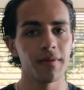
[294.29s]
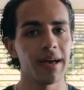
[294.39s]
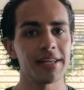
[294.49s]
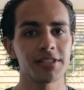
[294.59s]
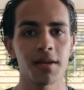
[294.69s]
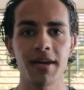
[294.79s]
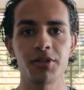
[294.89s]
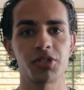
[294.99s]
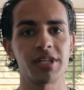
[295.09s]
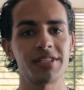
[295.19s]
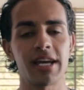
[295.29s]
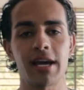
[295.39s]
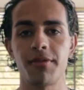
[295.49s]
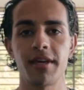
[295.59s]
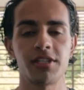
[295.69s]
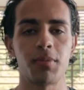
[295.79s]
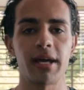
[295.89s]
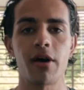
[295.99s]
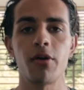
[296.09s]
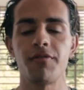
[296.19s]
it's going to be interesting seeing how things play
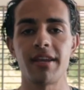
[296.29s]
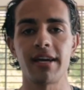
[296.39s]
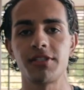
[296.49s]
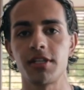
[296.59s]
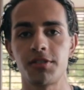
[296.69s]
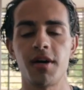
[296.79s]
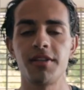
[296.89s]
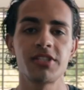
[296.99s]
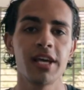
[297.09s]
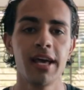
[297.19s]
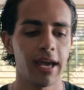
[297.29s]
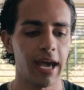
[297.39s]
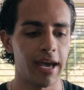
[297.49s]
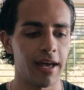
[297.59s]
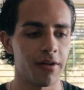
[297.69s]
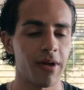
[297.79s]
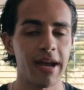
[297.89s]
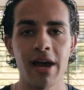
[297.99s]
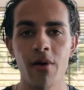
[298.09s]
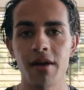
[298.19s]
out over the next 6 months. And right
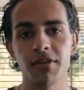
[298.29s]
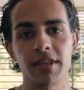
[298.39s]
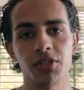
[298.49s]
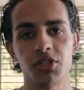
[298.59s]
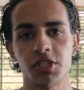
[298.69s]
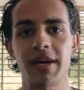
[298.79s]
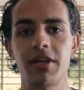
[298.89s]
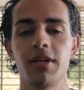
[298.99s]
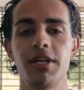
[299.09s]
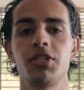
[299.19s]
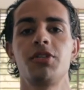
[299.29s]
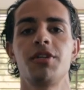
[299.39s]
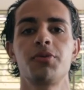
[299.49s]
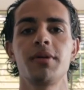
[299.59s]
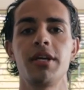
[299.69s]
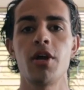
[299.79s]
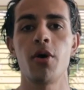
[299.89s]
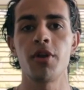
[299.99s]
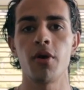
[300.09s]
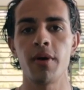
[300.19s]
now, everything is just speculation. So there's really
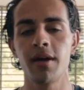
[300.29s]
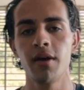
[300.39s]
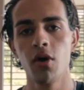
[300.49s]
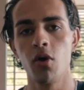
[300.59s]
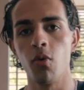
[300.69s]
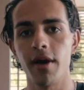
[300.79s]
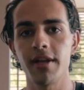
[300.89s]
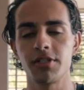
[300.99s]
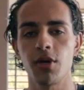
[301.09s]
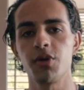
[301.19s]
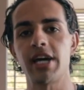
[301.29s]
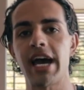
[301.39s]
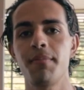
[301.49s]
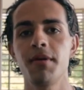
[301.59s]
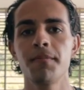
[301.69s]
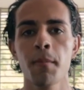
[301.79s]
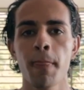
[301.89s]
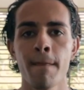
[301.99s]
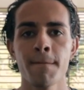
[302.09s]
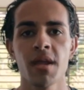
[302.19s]
no knowing what is going to happen.
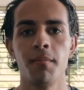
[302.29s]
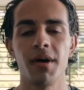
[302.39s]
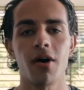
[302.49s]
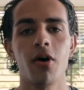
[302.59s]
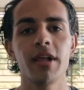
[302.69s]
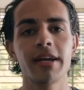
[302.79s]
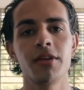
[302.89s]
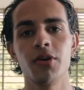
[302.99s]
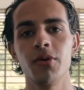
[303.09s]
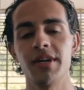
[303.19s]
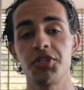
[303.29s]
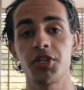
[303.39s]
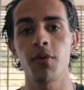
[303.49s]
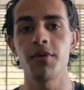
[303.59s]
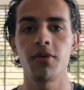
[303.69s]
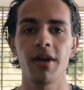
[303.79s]
But all I can do is share with you